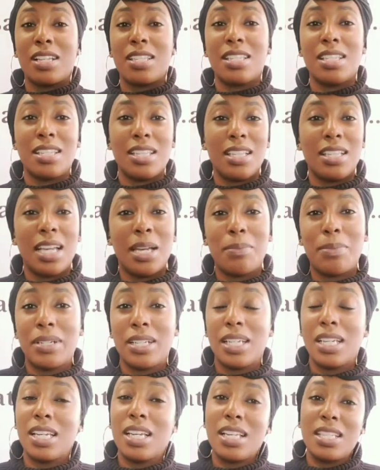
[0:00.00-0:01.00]
to
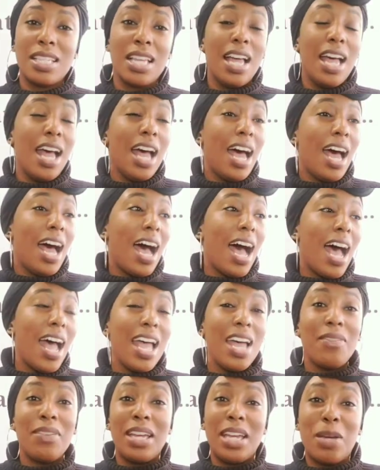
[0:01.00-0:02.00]
celebrities. I
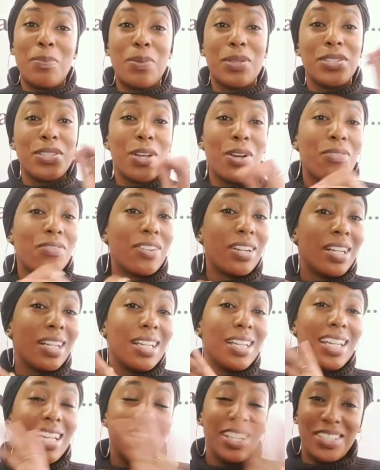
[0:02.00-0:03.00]
have an episode for
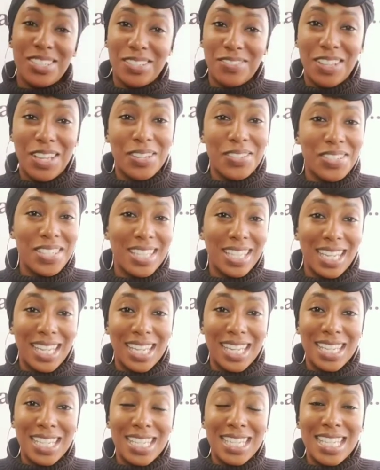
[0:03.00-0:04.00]
each of those
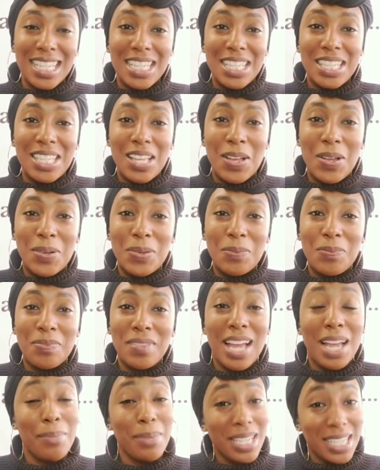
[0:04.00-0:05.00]
things. And so
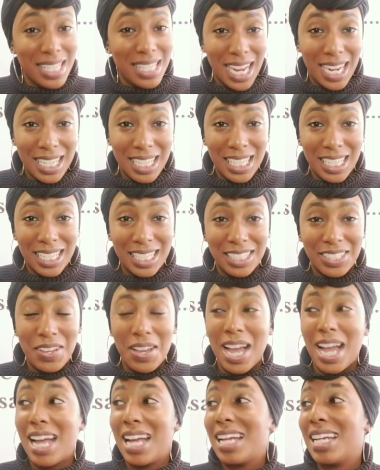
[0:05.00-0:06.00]
I'm excited, you
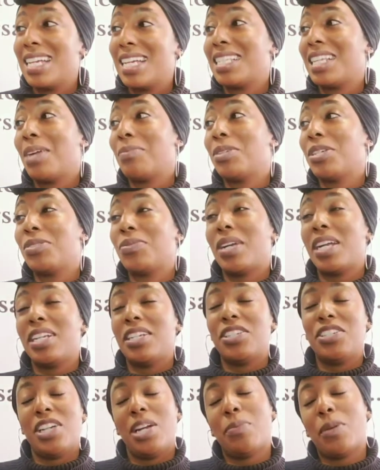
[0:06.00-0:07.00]
guys, and I'm just ready to
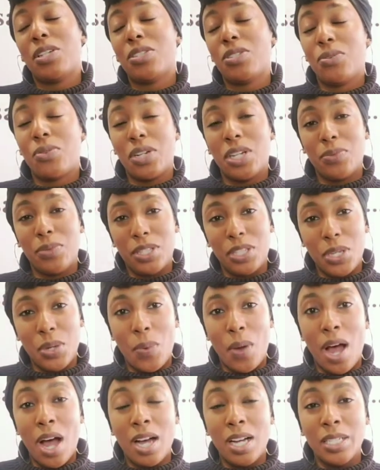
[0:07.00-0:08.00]
share my story with you
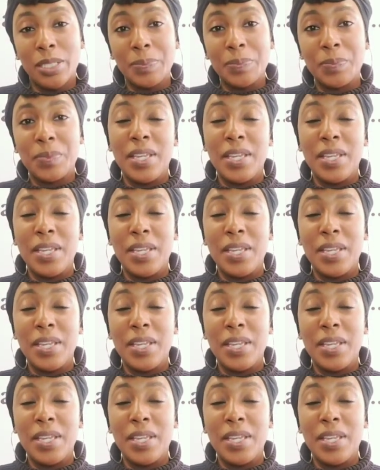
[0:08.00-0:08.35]
all.